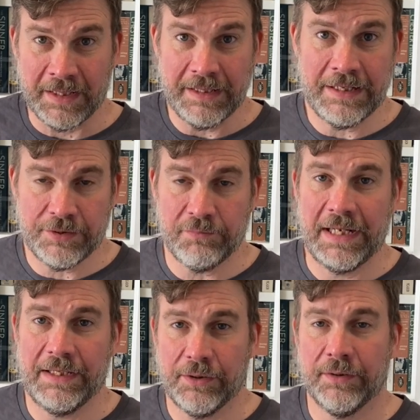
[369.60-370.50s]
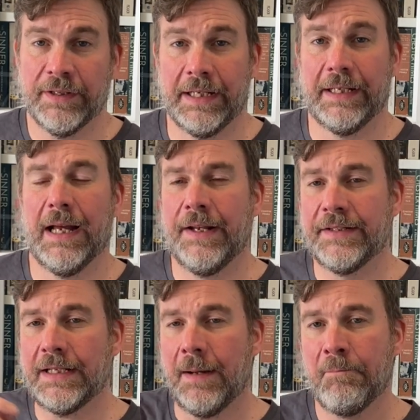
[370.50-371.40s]
is a really good thing. And to
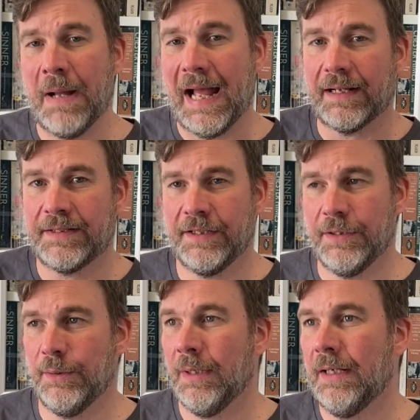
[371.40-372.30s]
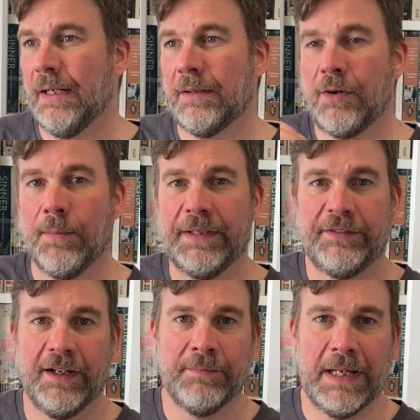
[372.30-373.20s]
come back to comments
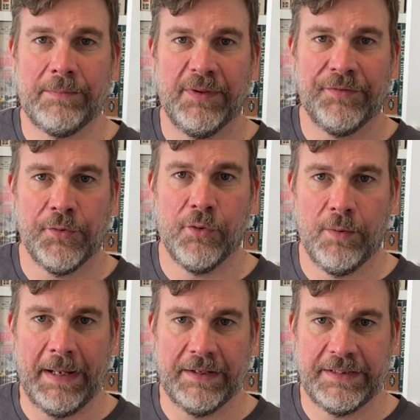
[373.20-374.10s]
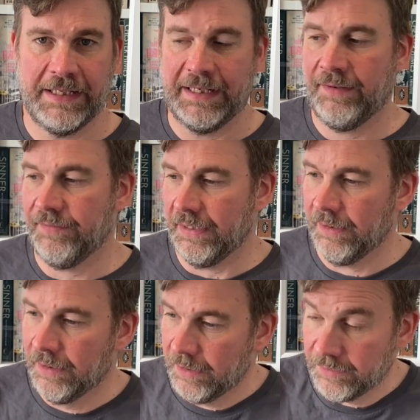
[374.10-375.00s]
I've made before about DNFing,
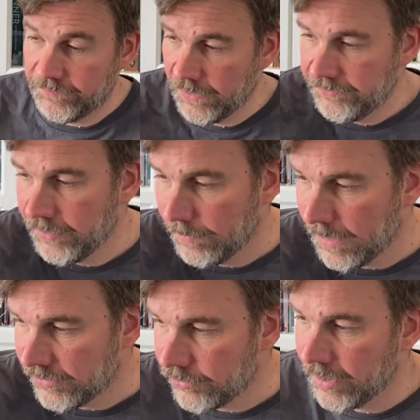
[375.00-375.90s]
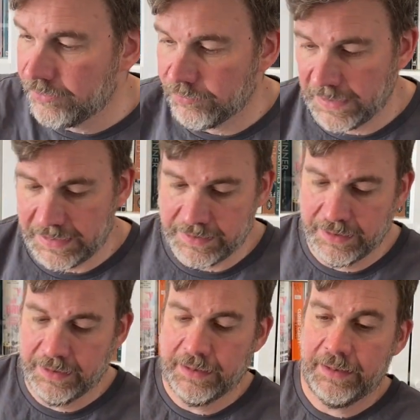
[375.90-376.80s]
the first time I tried to read
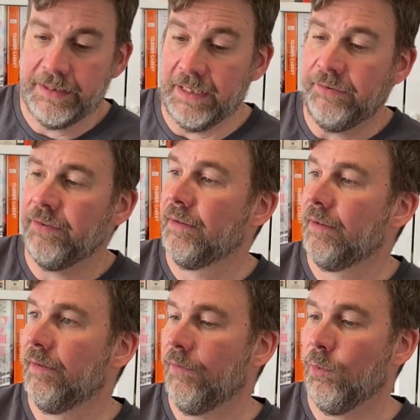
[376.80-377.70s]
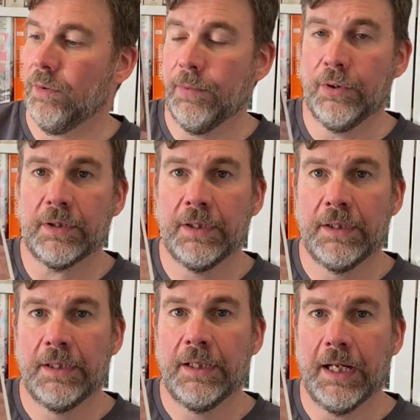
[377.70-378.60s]
this, the Faulkner book,
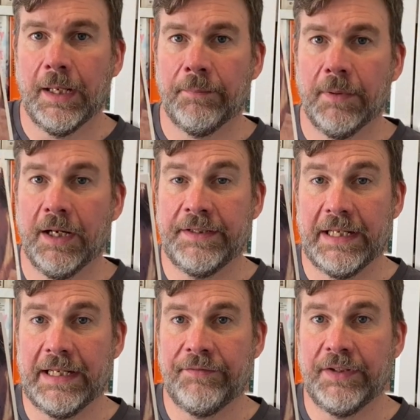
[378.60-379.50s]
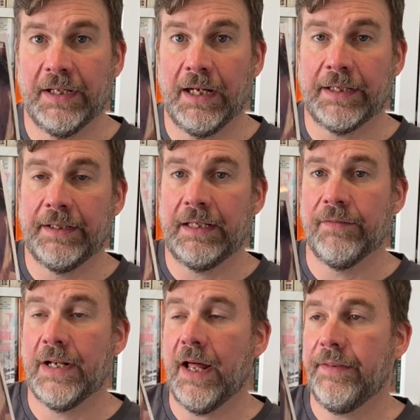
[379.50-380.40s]
I DNFed it. I can think of
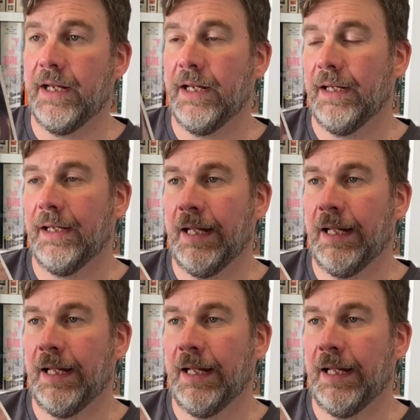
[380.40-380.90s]
another